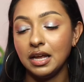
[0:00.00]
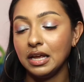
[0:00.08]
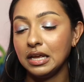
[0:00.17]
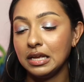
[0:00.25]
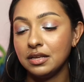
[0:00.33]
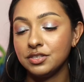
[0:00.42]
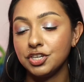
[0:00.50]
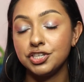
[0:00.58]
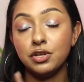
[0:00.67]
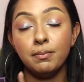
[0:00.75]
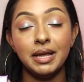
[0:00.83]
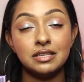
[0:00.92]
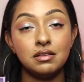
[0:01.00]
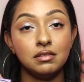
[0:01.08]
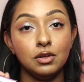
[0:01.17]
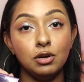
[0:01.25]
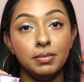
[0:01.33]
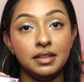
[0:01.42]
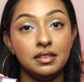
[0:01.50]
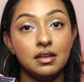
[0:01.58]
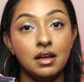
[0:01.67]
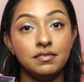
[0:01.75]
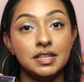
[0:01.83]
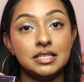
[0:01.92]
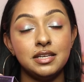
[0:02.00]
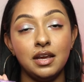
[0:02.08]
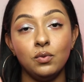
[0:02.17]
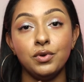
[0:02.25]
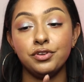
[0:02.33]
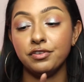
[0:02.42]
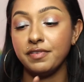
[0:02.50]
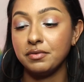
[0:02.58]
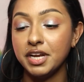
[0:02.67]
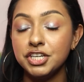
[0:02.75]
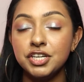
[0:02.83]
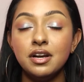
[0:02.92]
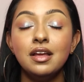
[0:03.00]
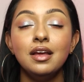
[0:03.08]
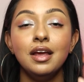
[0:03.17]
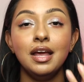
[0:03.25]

is she'll mix a little bit of this in with her foundation.